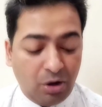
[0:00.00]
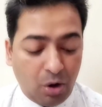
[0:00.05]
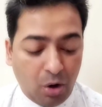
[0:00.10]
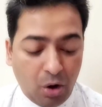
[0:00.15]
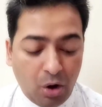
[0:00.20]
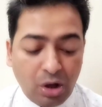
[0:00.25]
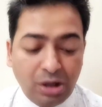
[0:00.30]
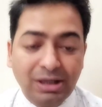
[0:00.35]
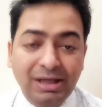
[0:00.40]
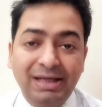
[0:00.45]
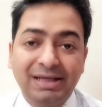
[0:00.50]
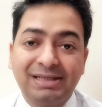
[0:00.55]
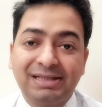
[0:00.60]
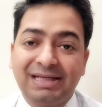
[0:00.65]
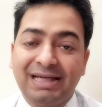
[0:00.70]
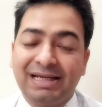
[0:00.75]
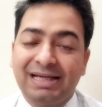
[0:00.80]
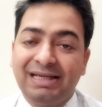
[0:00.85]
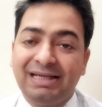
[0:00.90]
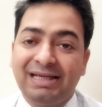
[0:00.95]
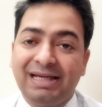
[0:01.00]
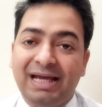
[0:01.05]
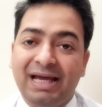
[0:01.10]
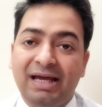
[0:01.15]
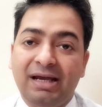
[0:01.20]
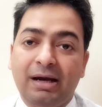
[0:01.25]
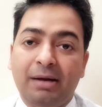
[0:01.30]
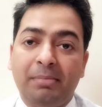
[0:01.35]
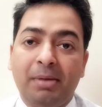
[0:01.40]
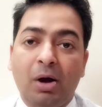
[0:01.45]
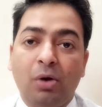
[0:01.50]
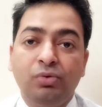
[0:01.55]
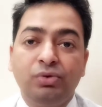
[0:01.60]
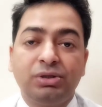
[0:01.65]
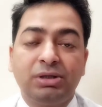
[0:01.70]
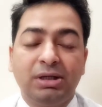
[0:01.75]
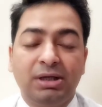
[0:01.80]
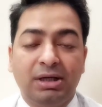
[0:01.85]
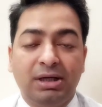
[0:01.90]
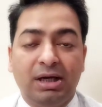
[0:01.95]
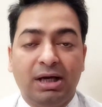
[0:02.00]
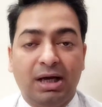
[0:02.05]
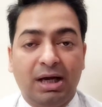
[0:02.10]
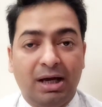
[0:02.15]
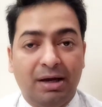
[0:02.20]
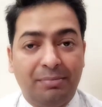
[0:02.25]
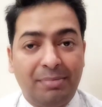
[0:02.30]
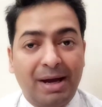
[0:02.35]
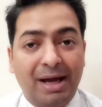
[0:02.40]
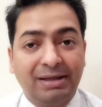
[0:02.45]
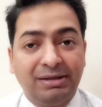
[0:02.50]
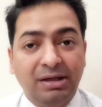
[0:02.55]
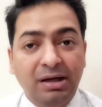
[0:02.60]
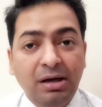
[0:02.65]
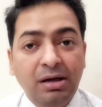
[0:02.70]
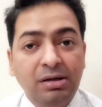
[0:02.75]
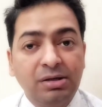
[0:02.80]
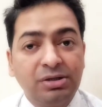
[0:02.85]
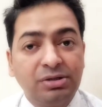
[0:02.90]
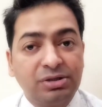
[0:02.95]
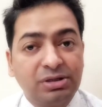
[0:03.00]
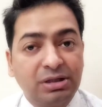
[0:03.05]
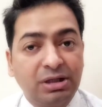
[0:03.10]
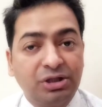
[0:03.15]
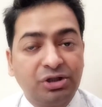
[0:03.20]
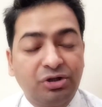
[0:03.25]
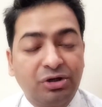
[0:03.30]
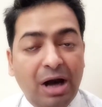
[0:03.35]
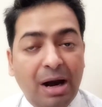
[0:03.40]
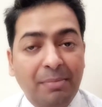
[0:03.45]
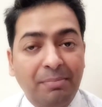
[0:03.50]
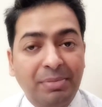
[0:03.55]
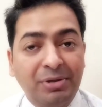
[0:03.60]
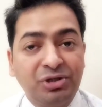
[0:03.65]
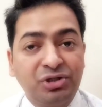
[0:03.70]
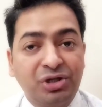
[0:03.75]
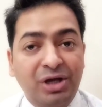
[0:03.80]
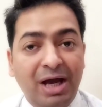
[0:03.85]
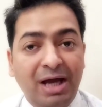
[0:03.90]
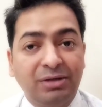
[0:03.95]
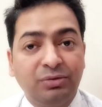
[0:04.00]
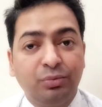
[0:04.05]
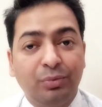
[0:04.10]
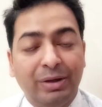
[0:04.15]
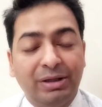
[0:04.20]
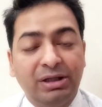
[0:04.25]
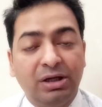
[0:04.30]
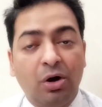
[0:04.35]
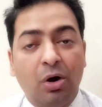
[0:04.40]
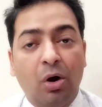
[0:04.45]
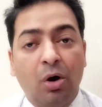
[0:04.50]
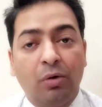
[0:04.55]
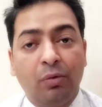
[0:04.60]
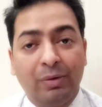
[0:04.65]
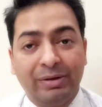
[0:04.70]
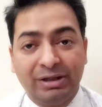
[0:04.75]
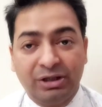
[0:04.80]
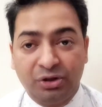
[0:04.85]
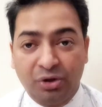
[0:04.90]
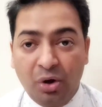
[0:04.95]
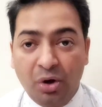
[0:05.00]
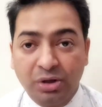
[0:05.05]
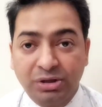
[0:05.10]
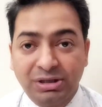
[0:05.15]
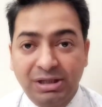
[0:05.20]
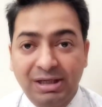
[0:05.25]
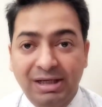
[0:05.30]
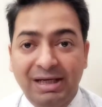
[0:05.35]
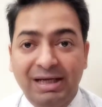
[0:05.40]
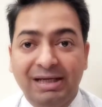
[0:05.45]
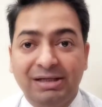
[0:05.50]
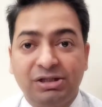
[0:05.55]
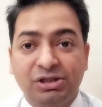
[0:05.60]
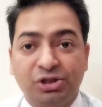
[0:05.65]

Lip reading: all is taken care about by the Gram Panchayat, whether not it